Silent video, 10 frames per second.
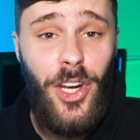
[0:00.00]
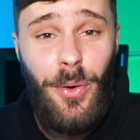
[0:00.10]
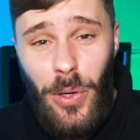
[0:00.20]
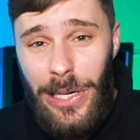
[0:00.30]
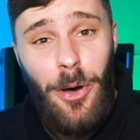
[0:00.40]
I
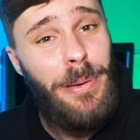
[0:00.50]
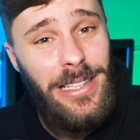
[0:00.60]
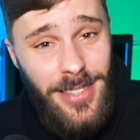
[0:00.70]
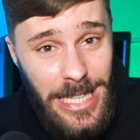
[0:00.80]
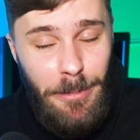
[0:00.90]
know it got a little
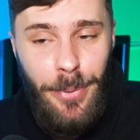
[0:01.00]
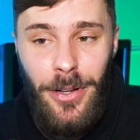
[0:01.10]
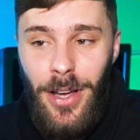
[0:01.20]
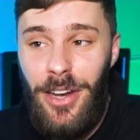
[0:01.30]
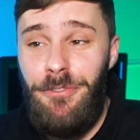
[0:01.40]
bit deep
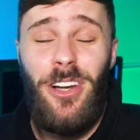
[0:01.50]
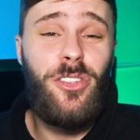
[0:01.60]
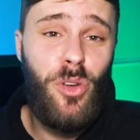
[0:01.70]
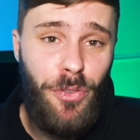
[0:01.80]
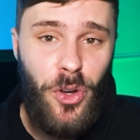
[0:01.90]
and
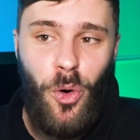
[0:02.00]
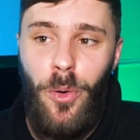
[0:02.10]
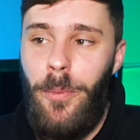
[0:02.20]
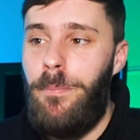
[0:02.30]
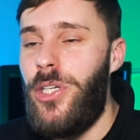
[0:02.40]

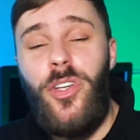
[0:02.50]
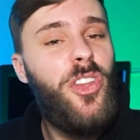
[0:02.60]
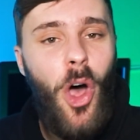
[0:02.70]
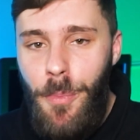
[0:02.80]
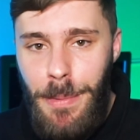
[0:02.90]
philosophical, but you
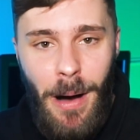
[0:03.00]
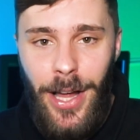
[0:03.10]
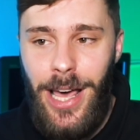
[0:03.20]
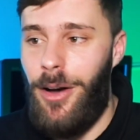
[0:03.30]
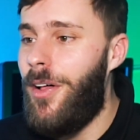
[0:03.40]
should know be
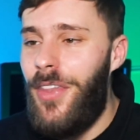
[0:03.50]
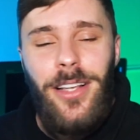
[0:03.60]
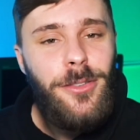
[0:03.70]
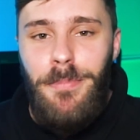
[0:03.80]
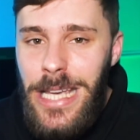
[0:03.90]
mine now.
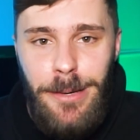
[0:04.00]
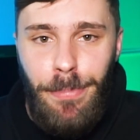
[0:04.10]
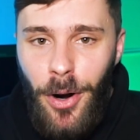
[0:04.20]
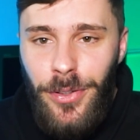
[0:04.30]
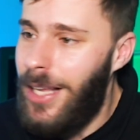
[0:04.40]
That's me,
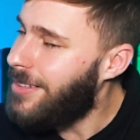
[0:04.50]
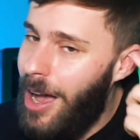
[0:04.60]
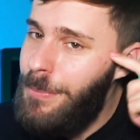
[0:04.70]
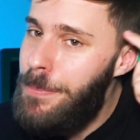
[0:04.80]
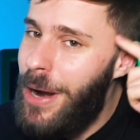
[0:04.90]
bro. That's
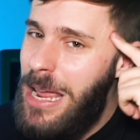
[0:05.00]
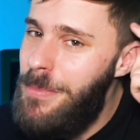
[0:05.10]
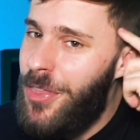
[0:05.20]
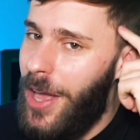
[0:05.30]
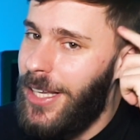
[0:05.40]
how me
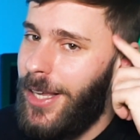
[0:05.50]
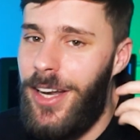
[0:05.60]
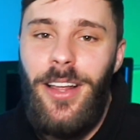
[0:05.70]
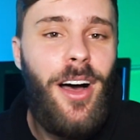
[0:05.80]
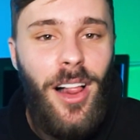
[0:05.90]
brain be
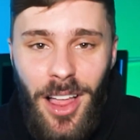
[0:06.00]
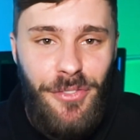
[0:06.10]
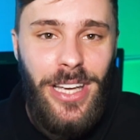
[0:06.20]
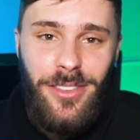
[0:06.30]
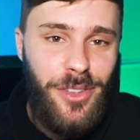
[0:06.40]
thinking. I
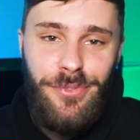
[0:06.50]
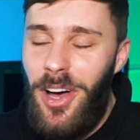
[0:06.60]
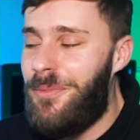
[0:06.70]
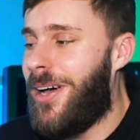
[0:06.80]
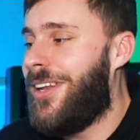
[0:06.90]
love it. It's good
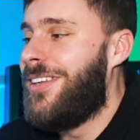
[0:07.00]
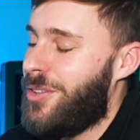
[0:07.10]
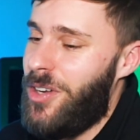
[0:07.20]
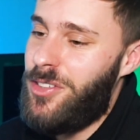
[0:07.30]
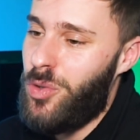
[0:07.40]
fun, man.
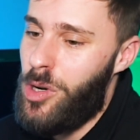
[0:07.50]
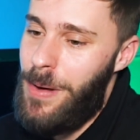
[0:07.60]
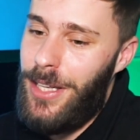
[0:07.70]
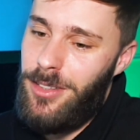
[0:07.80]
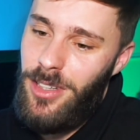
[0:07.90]
Good fun to talk
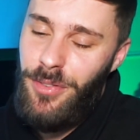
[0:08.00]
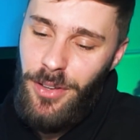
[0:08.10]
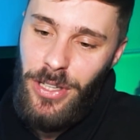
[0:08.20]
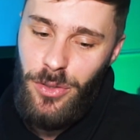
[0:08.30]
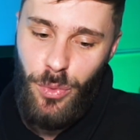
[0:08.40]
about that stuff, and
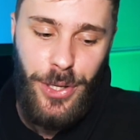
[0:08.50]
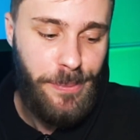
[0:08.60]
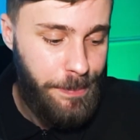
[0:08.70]
I think it's real.